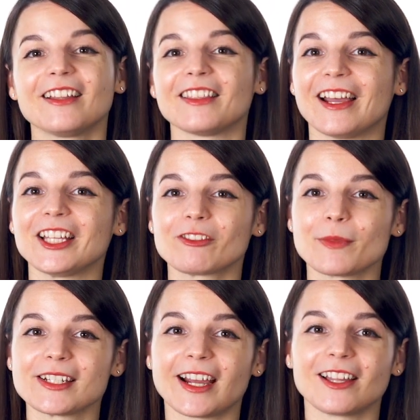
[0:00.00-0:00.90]
Lines from
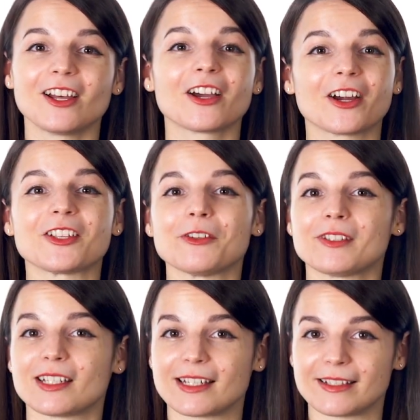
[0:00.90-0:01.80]
the dialogue are
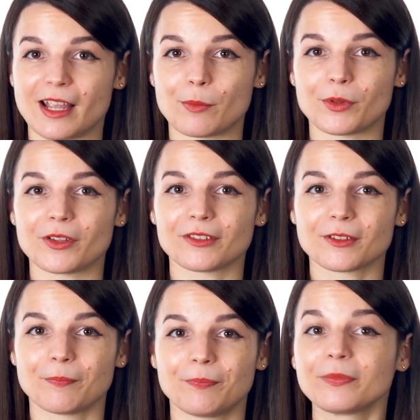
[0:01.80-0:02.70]
used as examples.
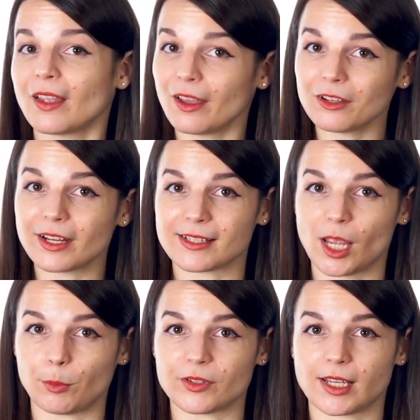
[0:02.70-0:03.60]
Other
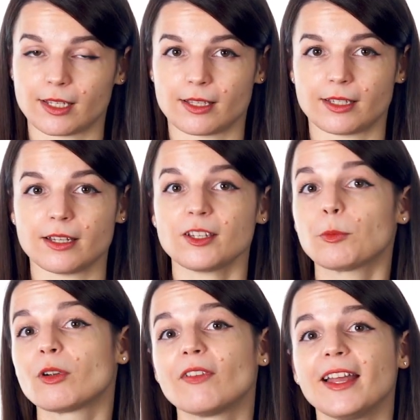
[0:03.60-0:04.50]
example sentences are
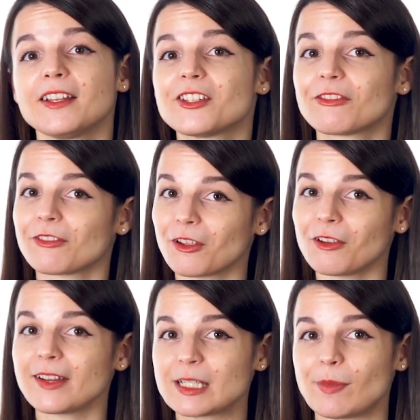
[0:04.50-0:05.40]
provided to further
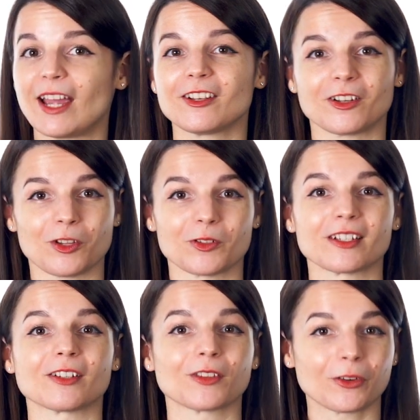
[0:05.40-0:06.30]
expand on
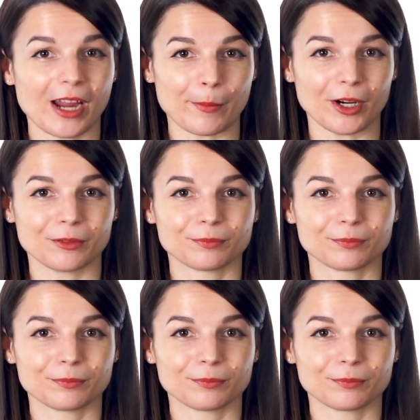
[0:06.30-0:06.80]
usage of the grammar.